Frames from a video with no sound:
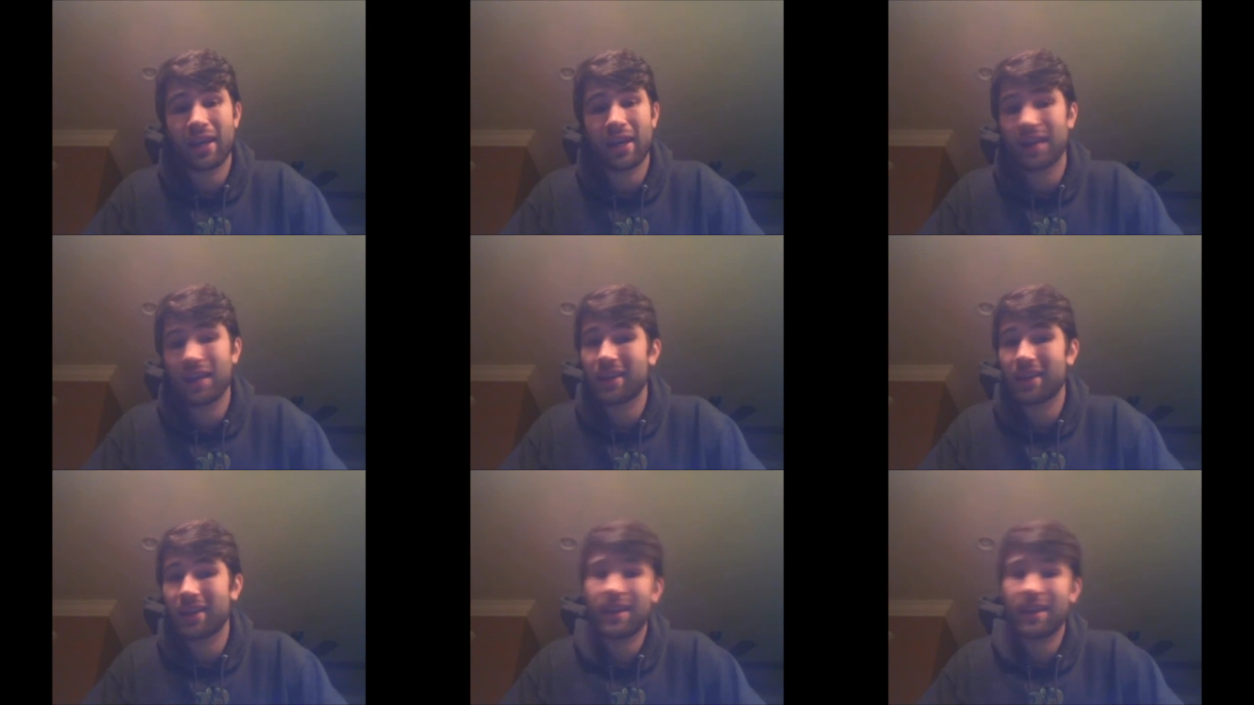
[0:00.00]

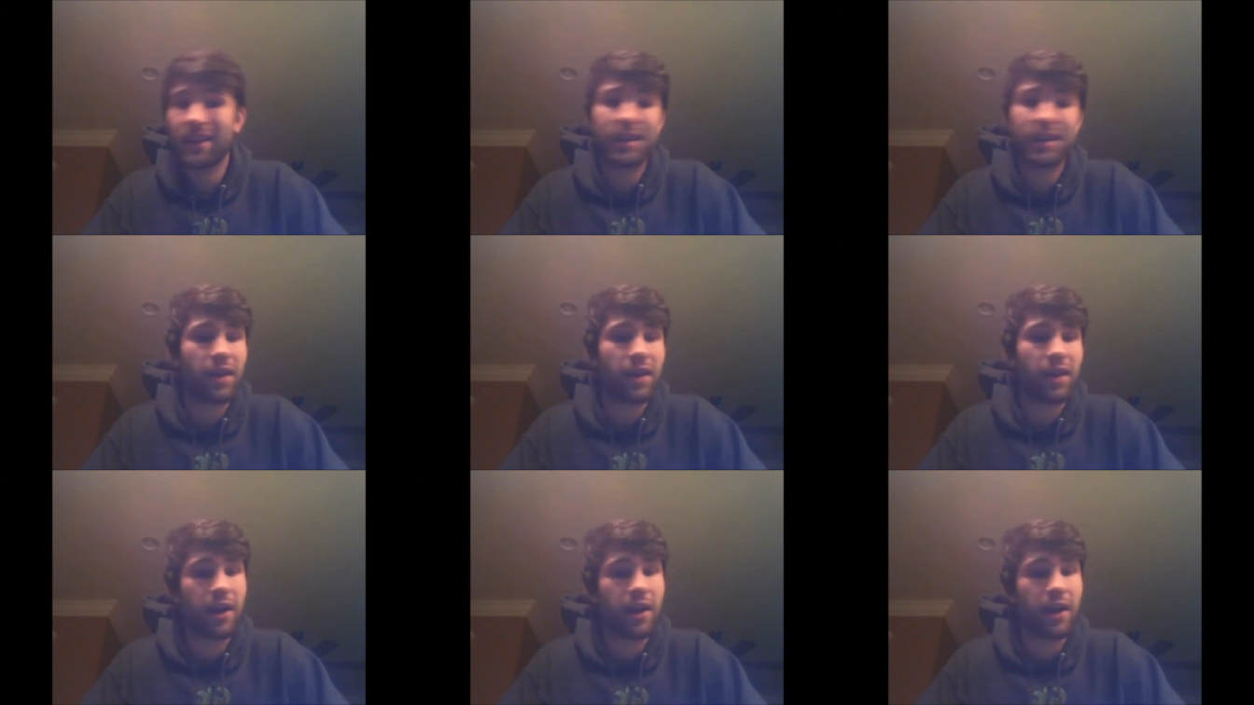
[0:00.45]
anything, you
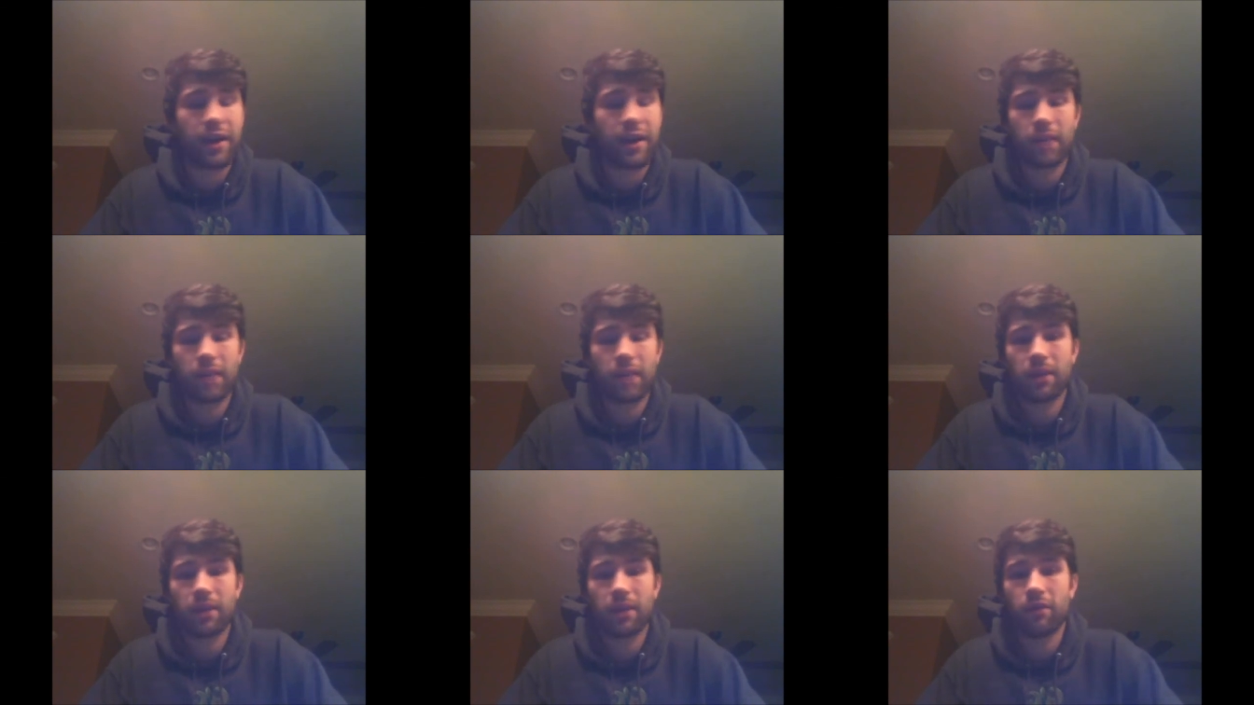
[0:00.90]
know, how I
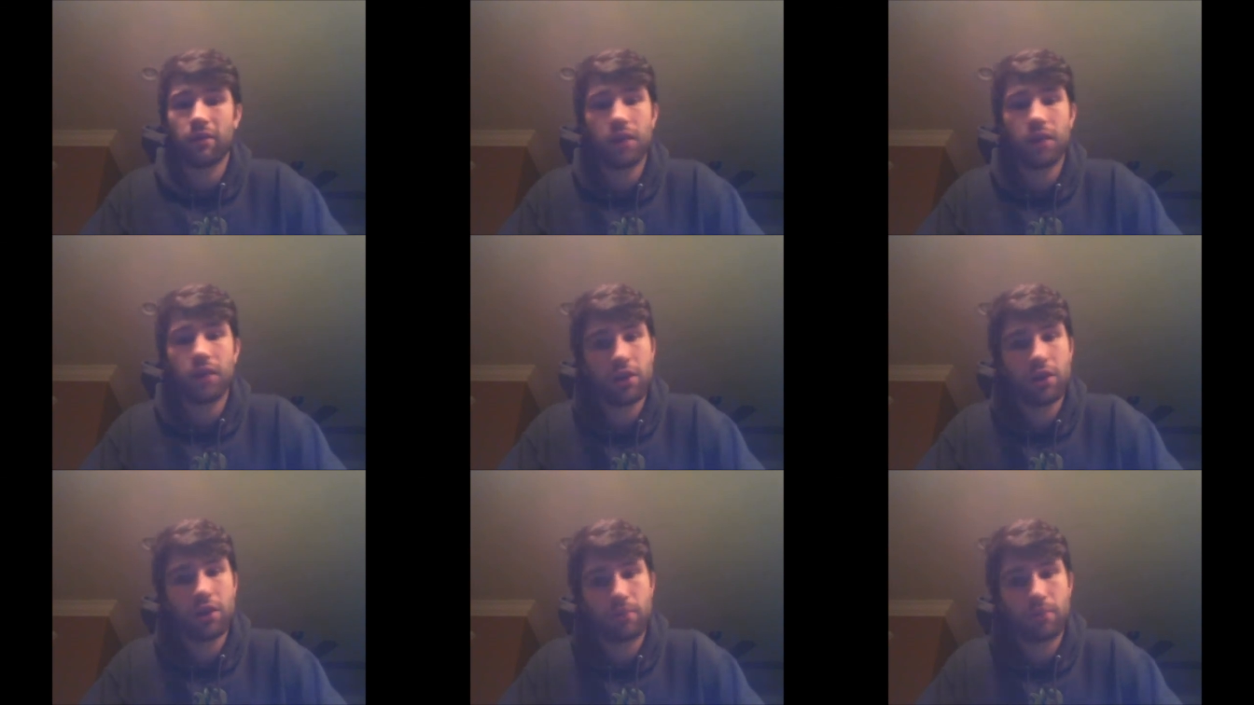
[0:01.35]
can make the
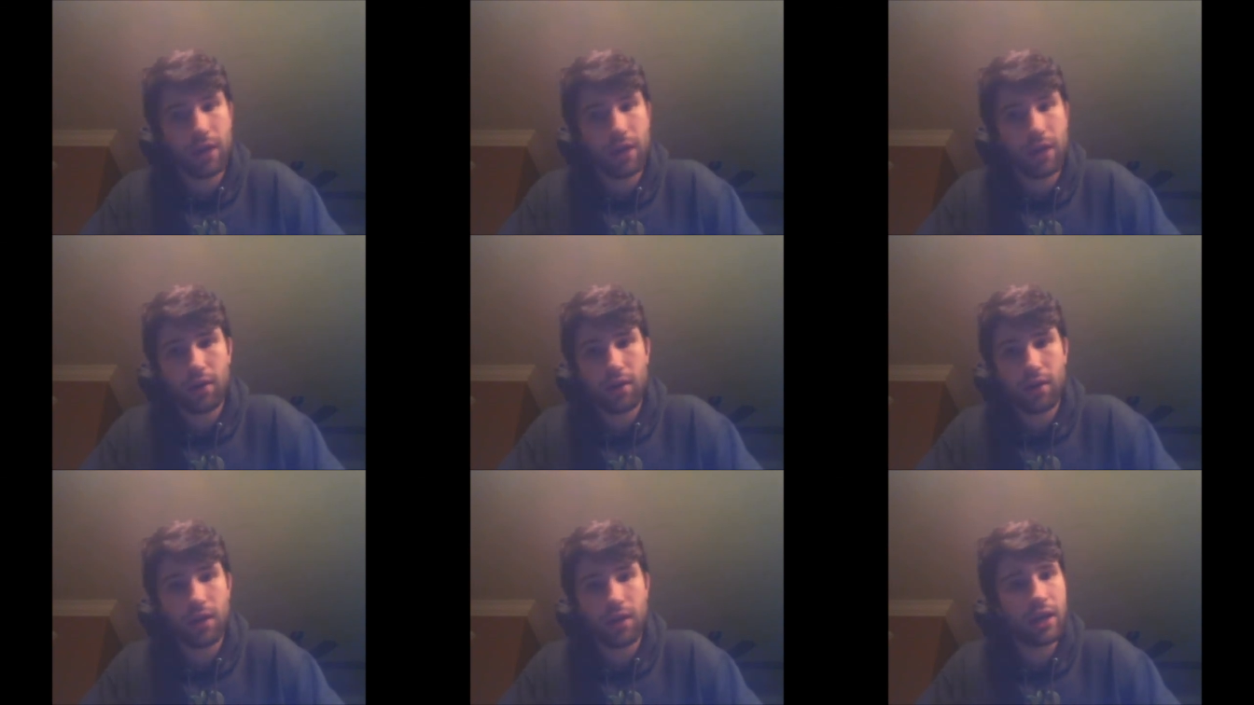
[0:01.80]
videos
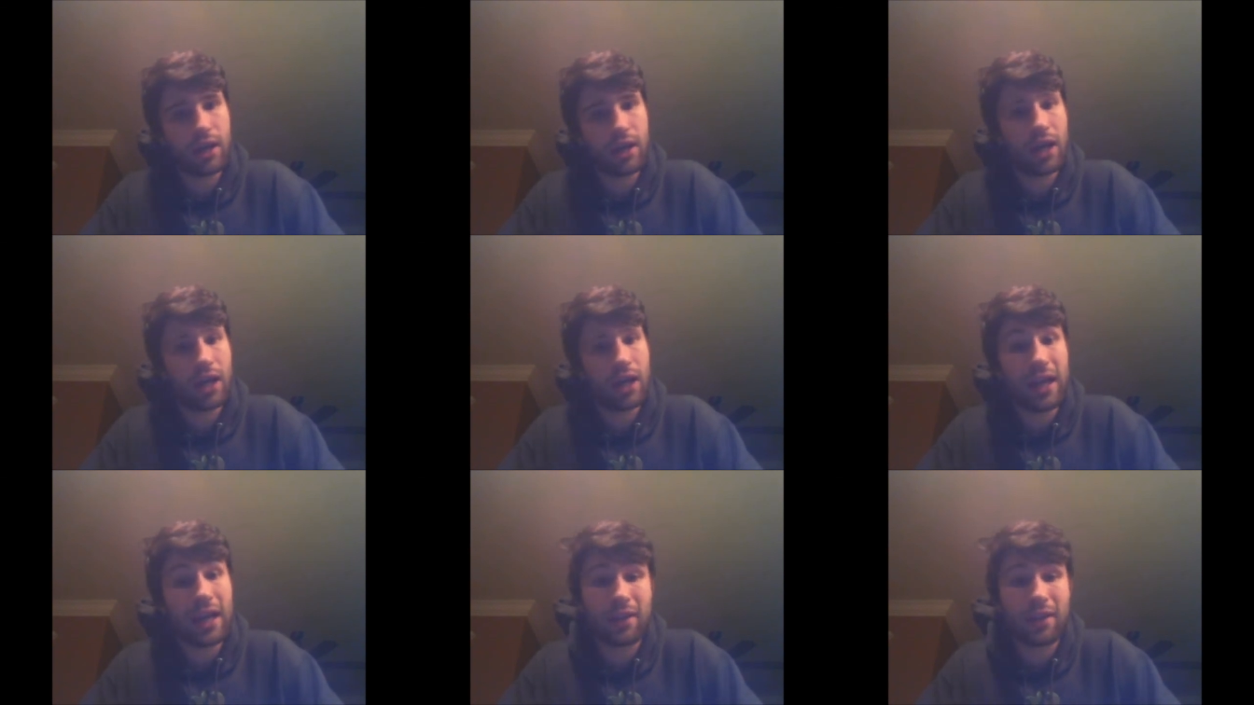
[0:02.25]
better.
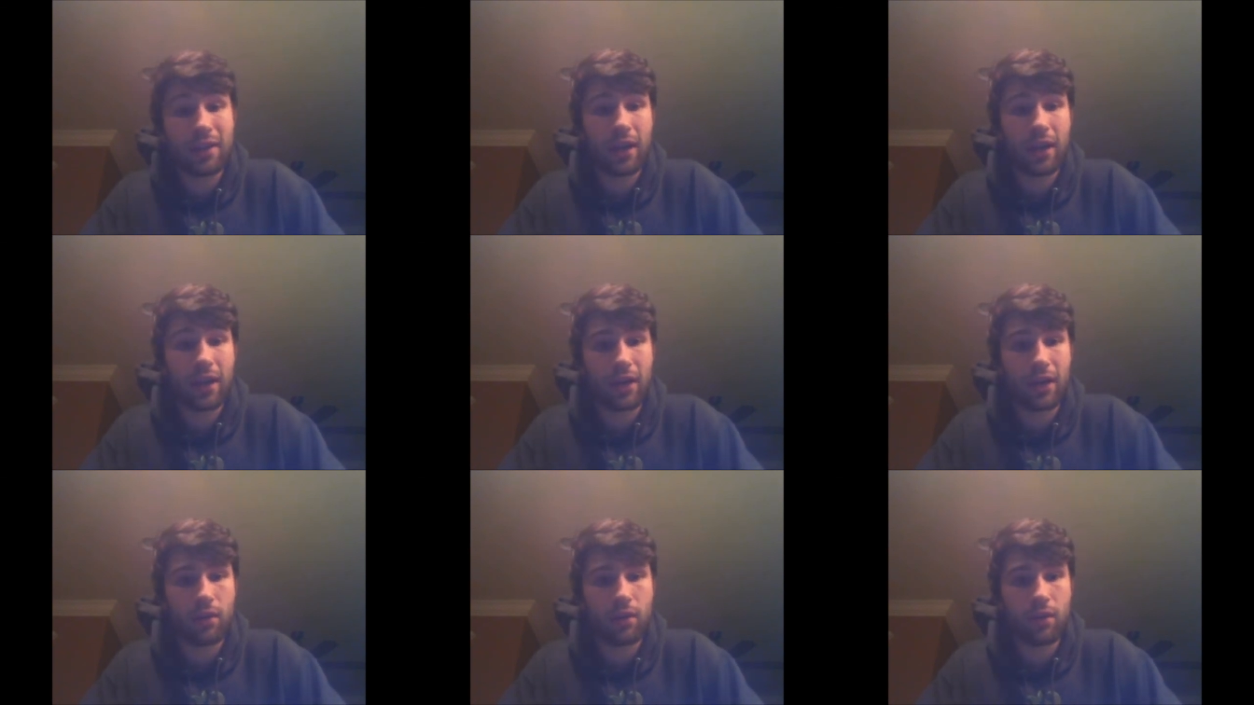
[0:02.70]

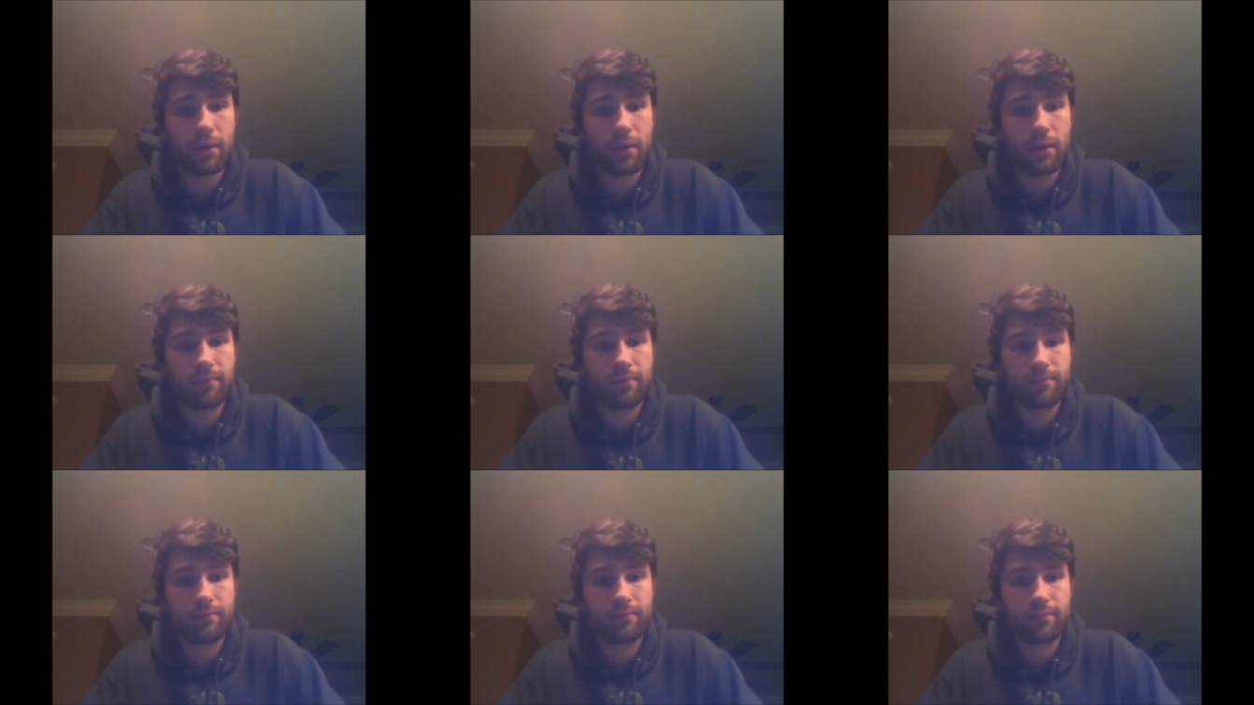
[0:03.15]
Anything, you know what I
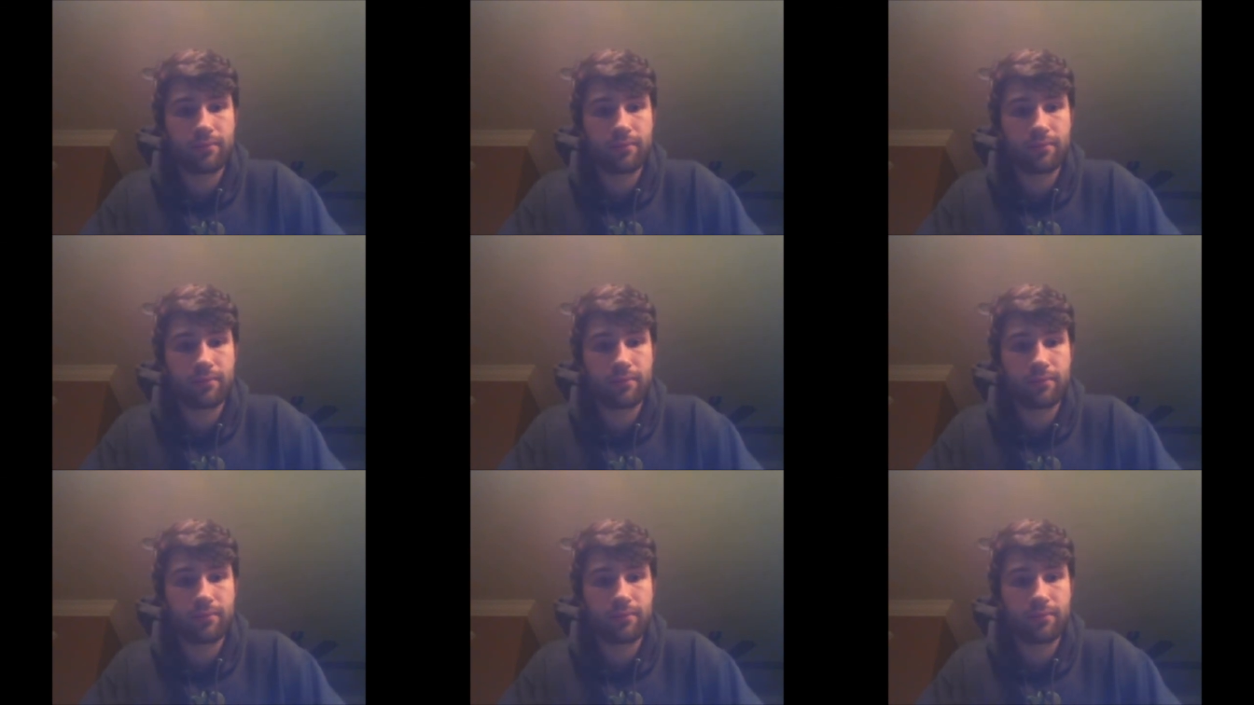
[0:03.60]
mean?